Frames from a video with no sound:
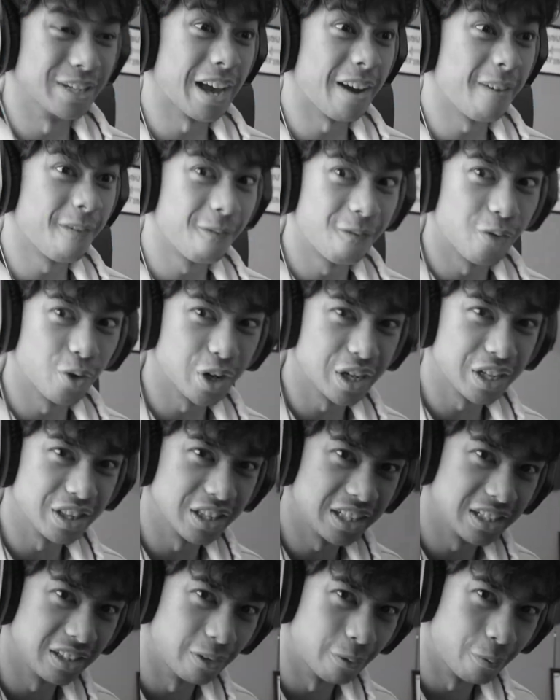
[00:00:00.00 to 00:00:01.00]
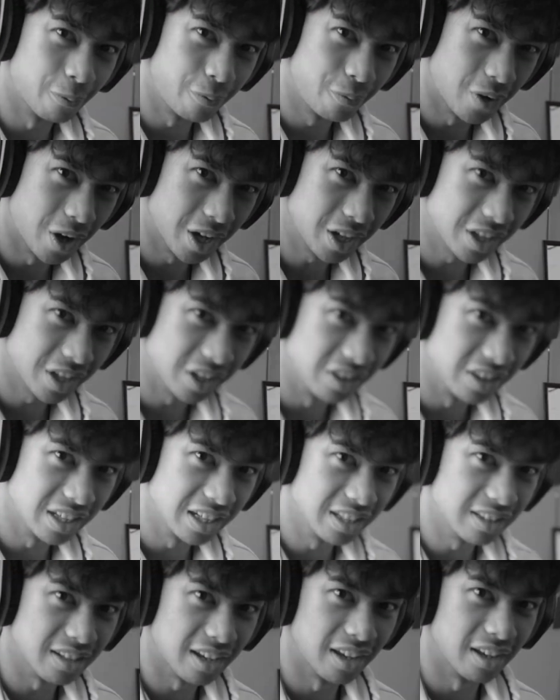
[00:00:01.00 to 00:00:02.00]
every little fucking
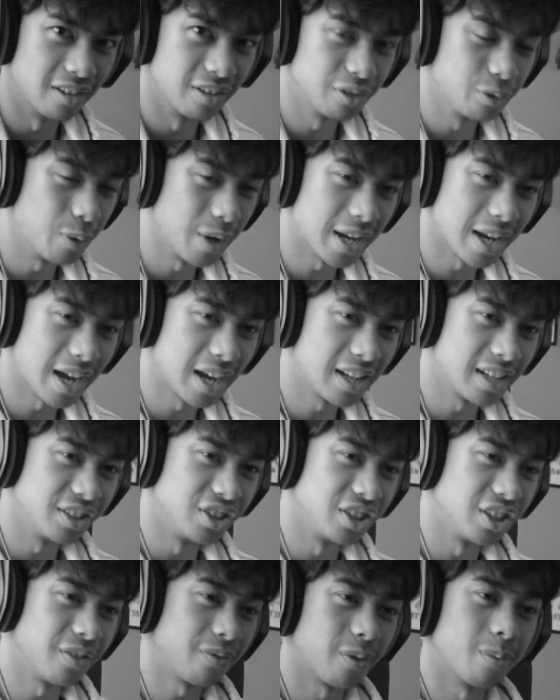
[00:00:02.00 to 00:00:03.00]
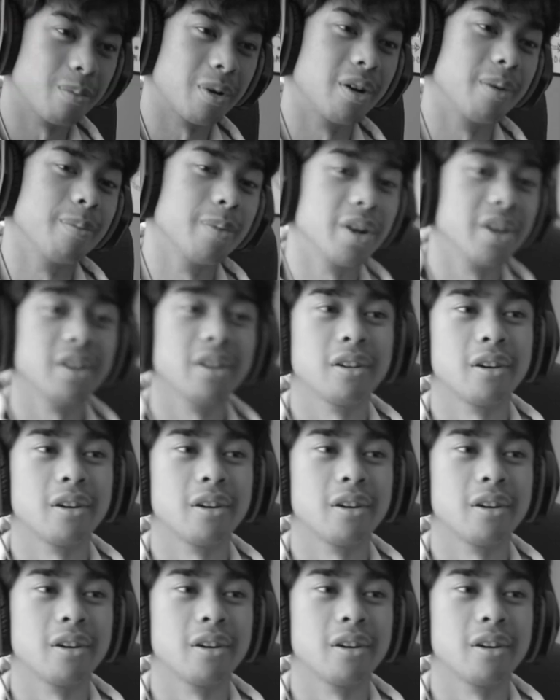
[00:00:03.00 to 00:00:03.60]
detail. You ain't hiding shit from her, but you